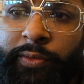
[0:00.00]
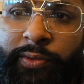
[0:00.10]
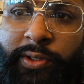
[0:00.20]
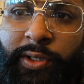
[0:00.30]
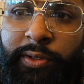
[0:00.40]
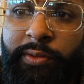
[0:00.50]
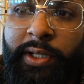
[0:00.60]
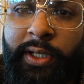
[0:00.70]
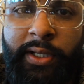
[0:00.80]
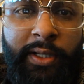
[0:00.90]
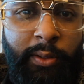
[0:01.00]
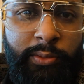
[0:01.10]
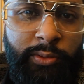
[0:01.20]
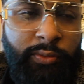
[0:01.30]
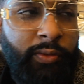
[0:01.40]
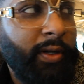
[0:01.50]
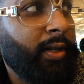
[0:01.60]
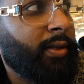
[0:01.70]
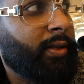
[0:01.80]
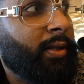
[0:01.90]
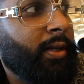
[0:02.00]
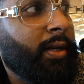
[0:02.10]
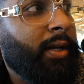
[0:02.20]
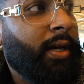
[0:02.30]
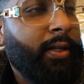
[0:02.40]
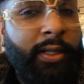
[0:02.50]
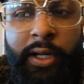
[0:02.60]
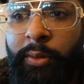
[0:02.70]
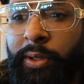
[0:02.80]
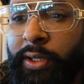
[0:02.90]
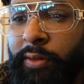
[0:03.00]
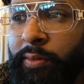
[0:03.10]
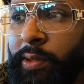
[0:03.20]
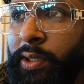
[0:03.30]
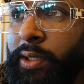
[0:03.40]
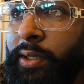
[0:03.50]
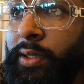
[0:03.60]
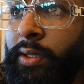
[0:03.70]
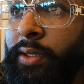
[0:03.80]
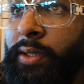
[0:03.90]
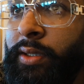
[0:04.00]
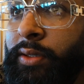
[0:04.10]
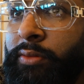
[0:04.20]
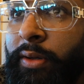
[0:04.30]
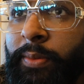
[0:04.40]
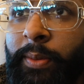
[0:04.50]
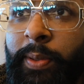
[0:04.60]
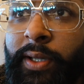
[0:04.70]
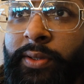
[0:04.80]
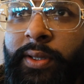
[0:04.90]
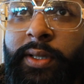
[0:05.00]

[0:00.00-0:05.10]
security, that was all fine, and now we're currently grabbing a bite to